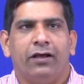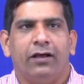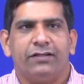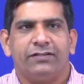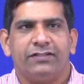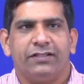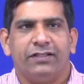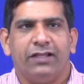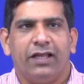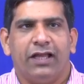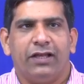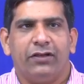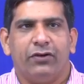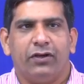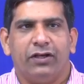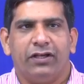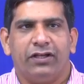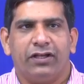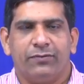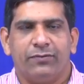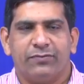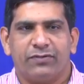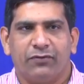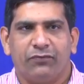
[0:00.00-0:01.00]
scenario
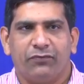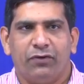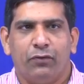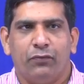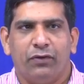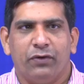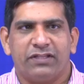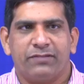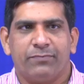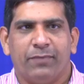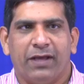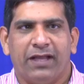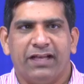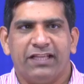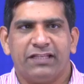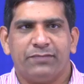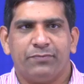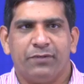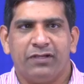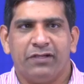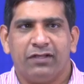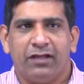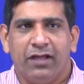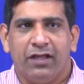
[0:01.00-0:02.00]
in terms of e-waste
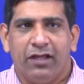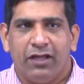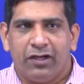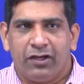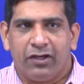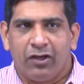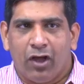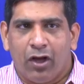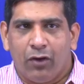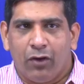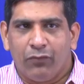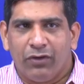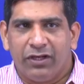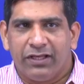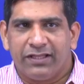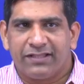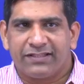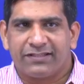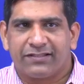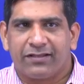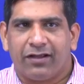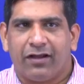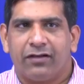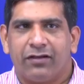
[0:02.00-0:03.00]
management. Now we'll
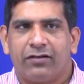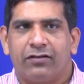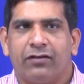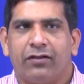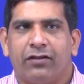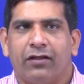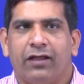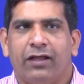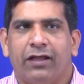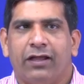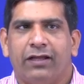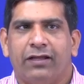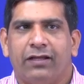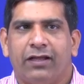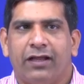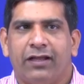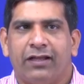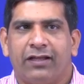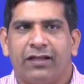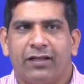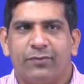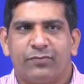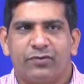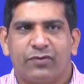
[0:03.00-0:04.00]
start
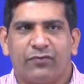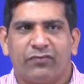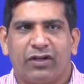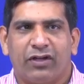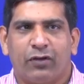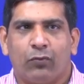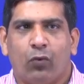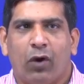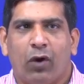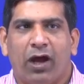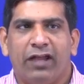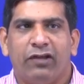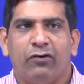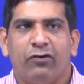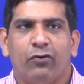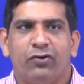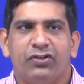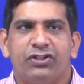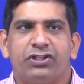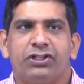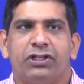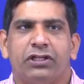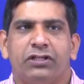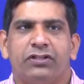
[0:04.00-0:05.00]
in terms of that why
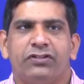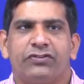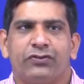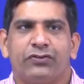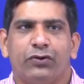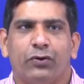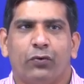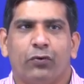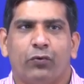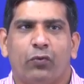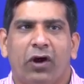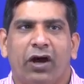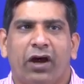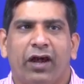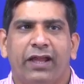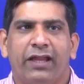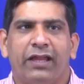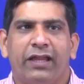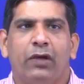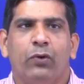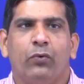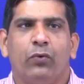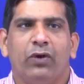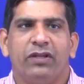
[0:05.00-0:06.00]
question. So why
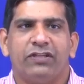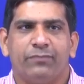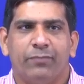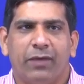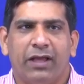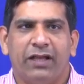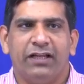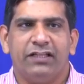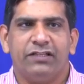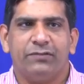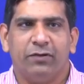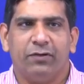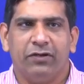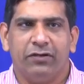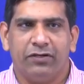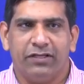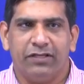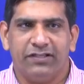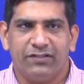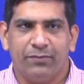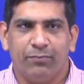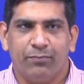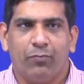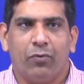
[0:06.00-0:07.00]
e-waste management
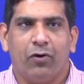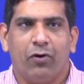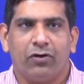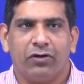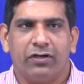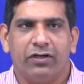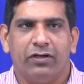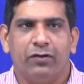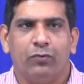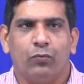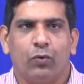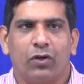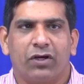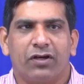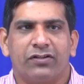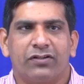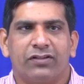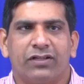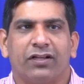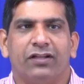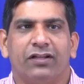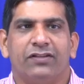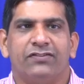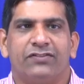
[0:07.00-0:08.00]
is important, what are
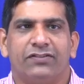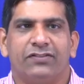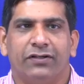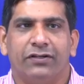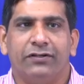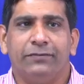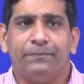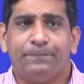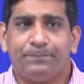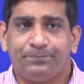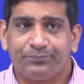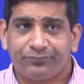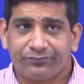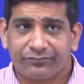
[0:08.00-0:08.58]
the concerns?